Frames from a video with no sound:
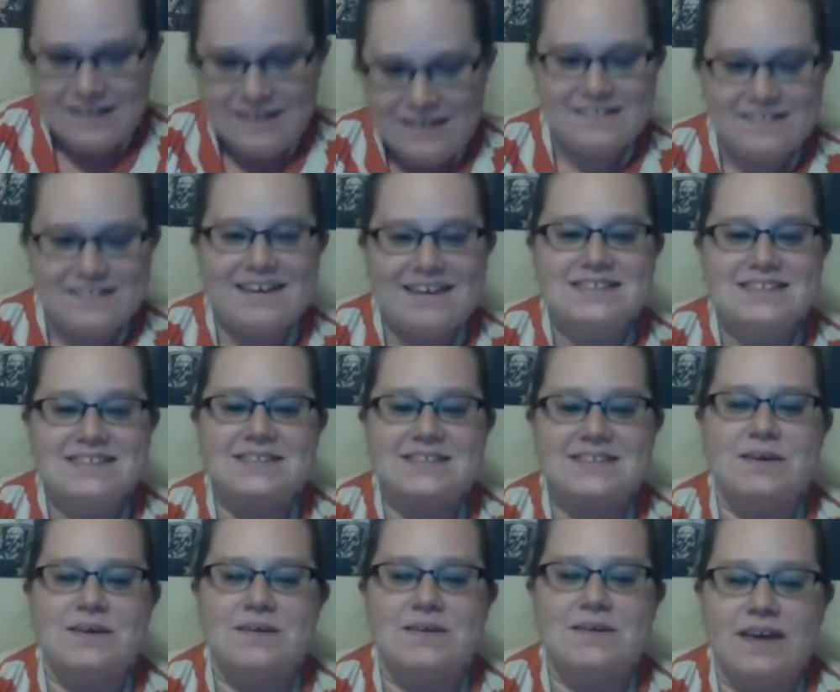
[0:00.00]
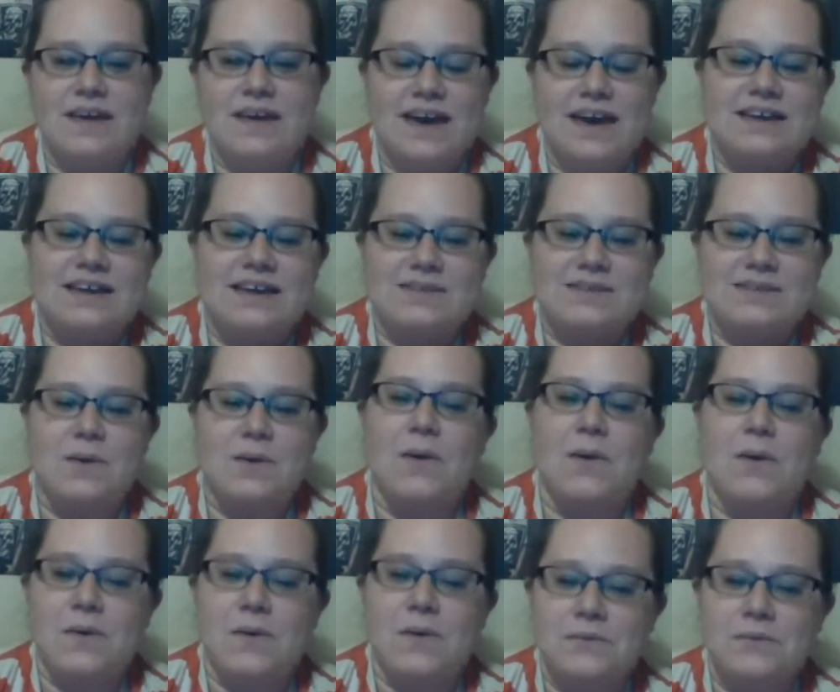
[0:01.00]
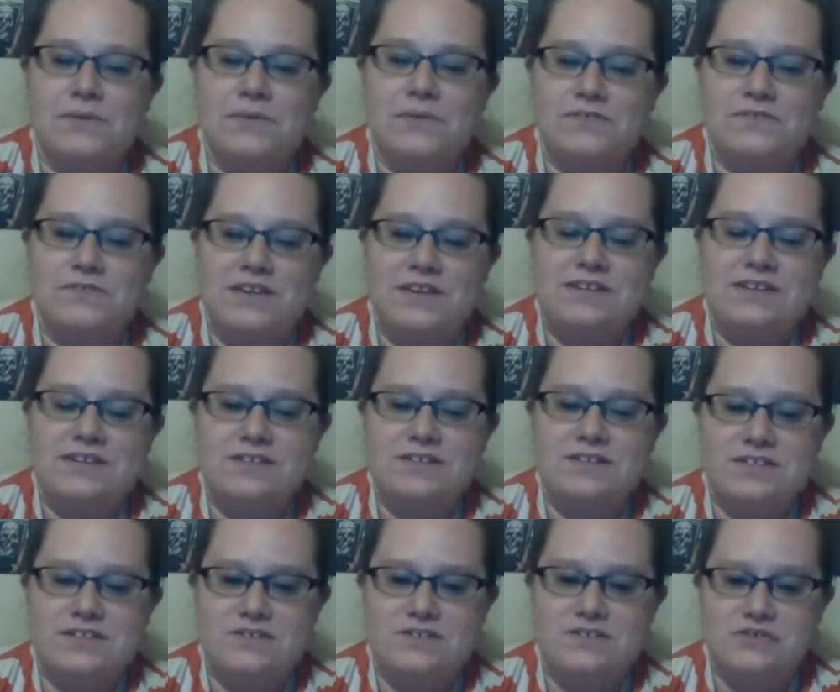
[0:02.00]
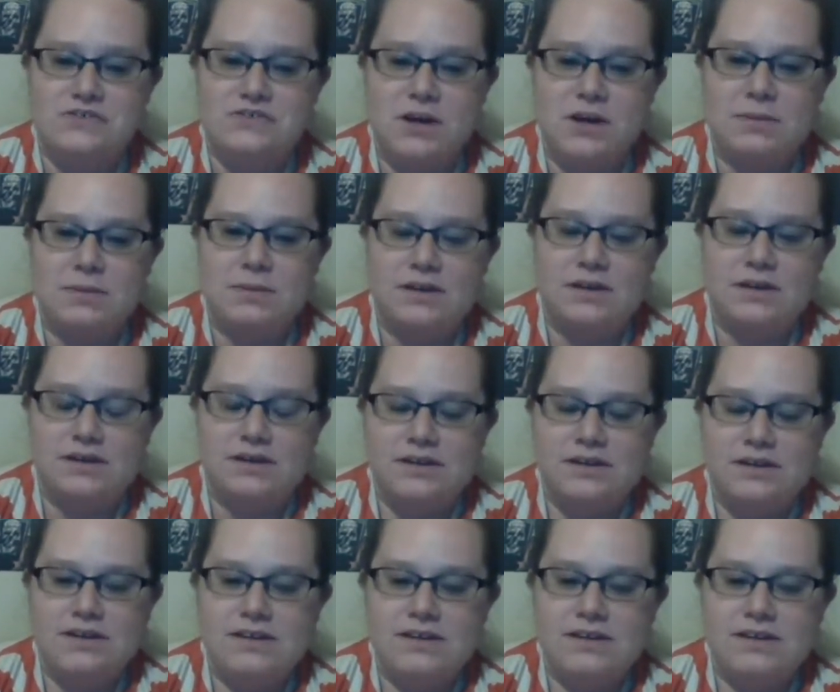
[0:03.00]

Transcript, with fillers: Okay, so as a whole, we finished this drama.